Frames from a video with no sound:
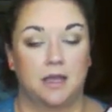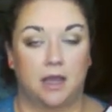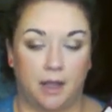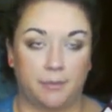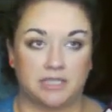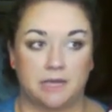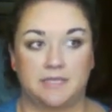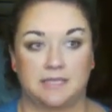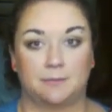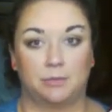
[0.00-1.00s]
a couple times
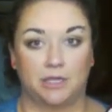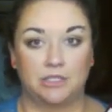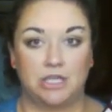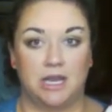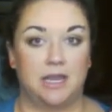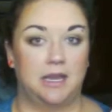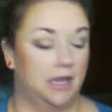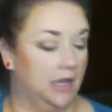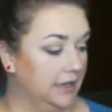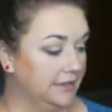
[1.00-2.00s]
as a blush shade,
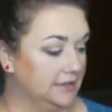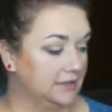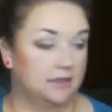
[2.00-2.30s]
it